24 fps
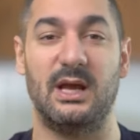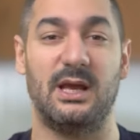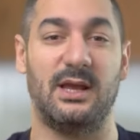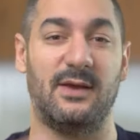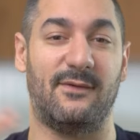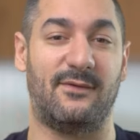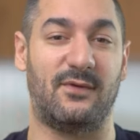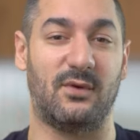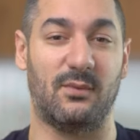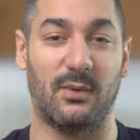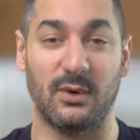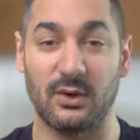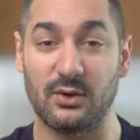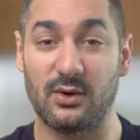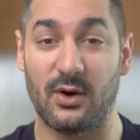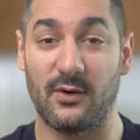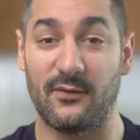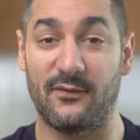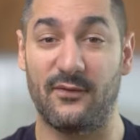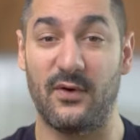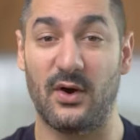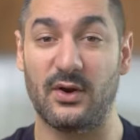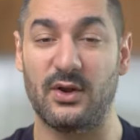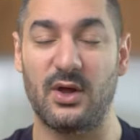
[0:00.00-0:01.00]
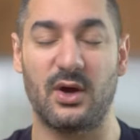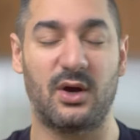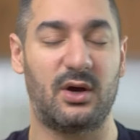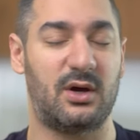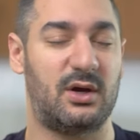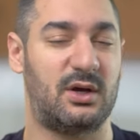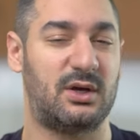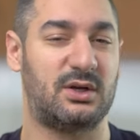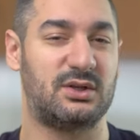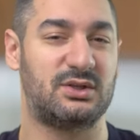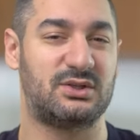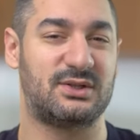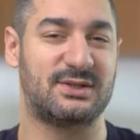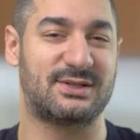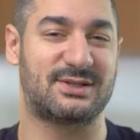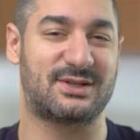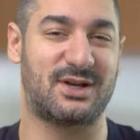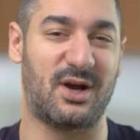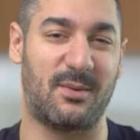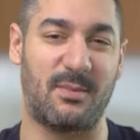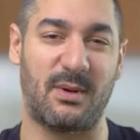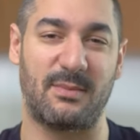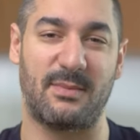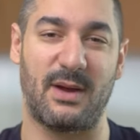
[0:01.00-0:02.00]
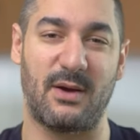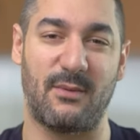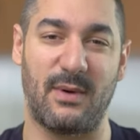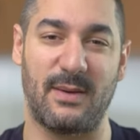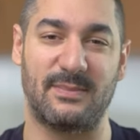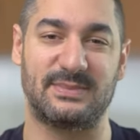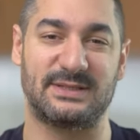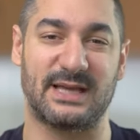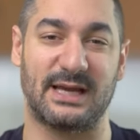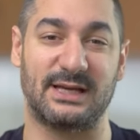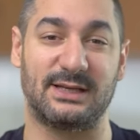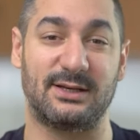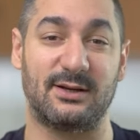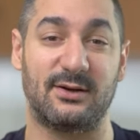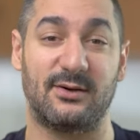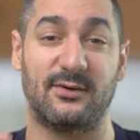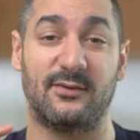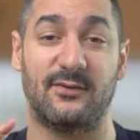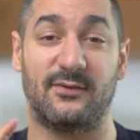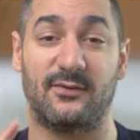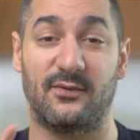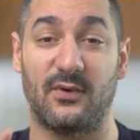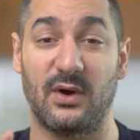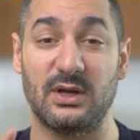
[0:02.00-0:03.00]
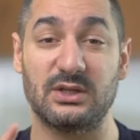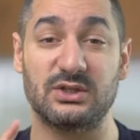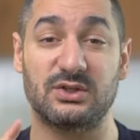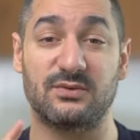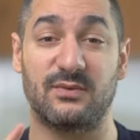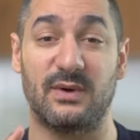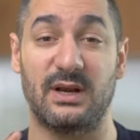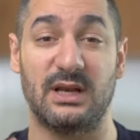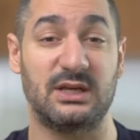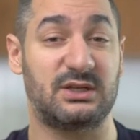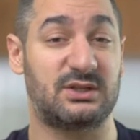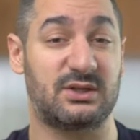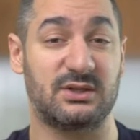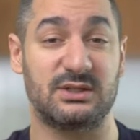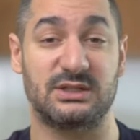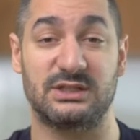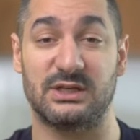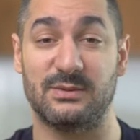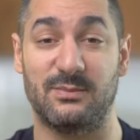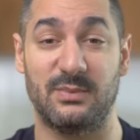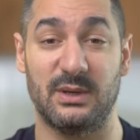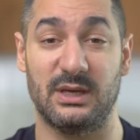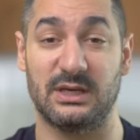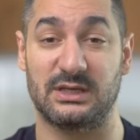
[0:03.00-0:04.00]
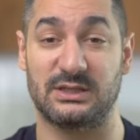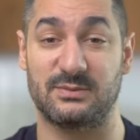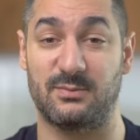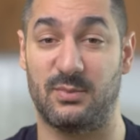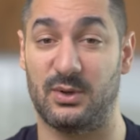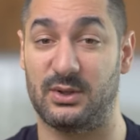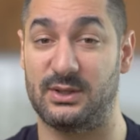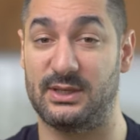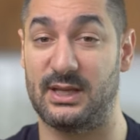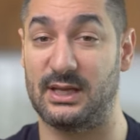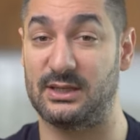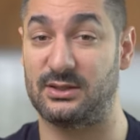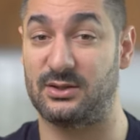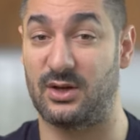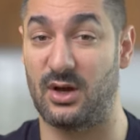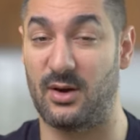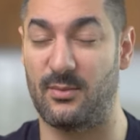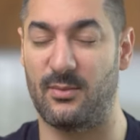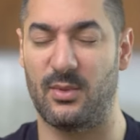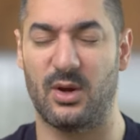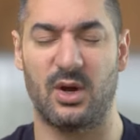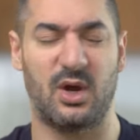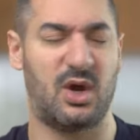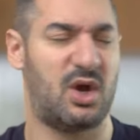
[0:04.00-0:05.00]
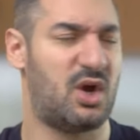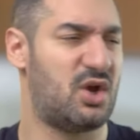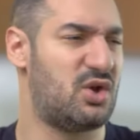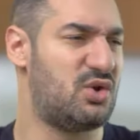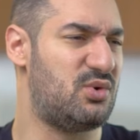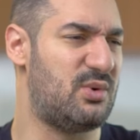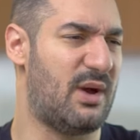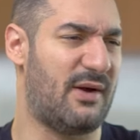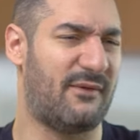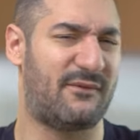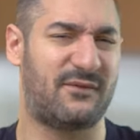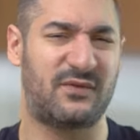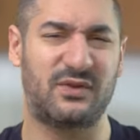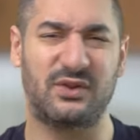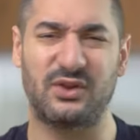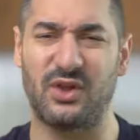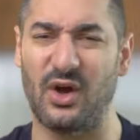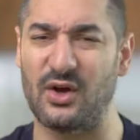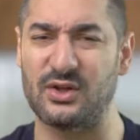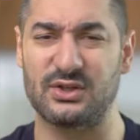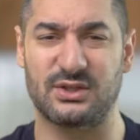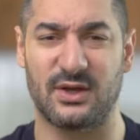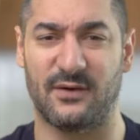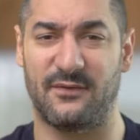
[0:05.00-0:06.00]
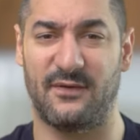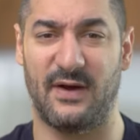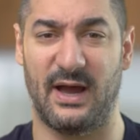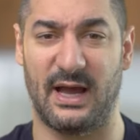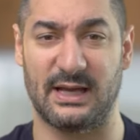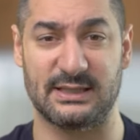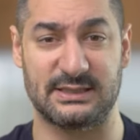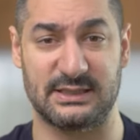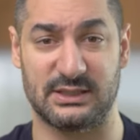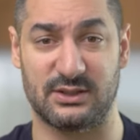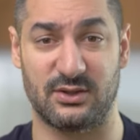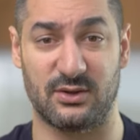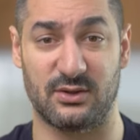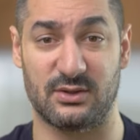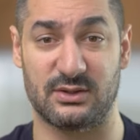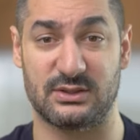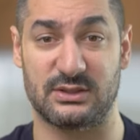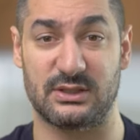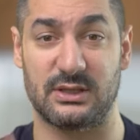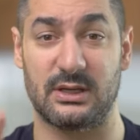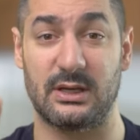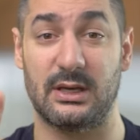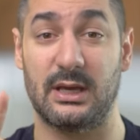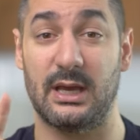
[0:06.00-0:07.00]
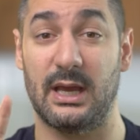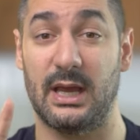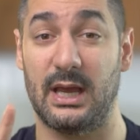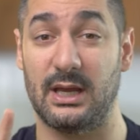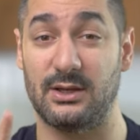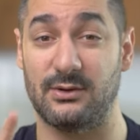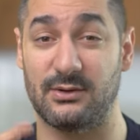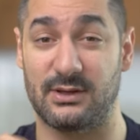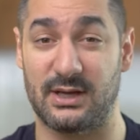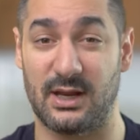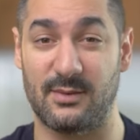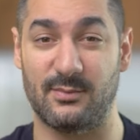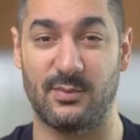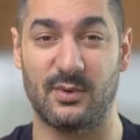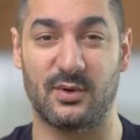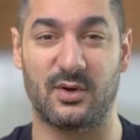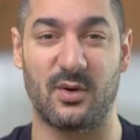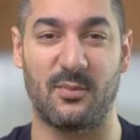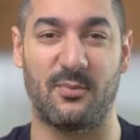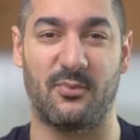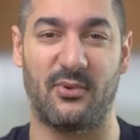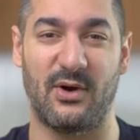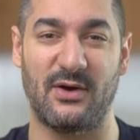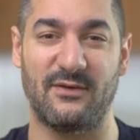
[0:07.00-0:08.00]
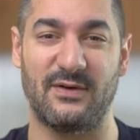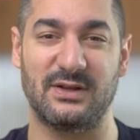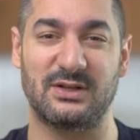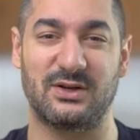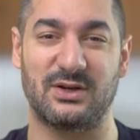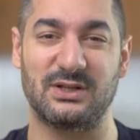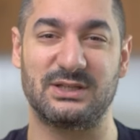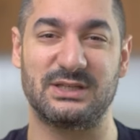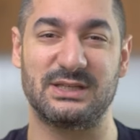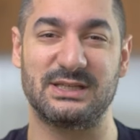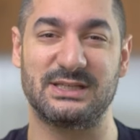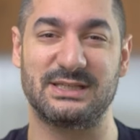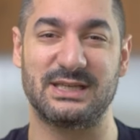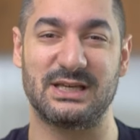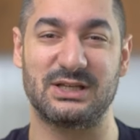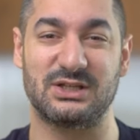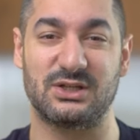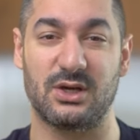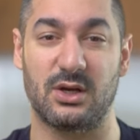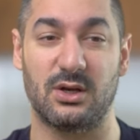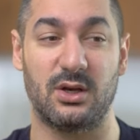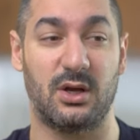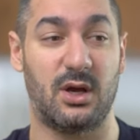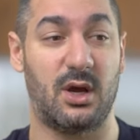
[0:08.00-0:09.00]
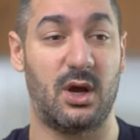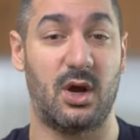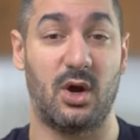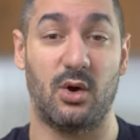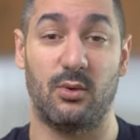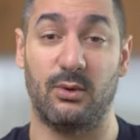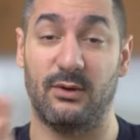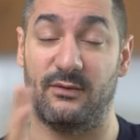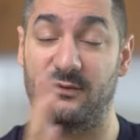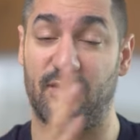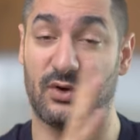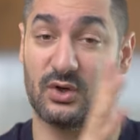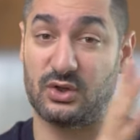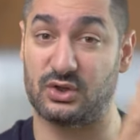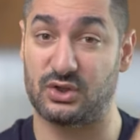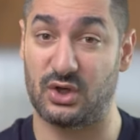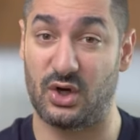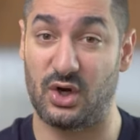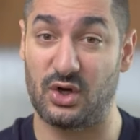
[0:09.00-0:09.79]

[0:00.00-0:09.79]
If you want to go further, just come on my website, FrenchRelationshipExpert.com you have tons of articles and you can book a private coaching session with Coach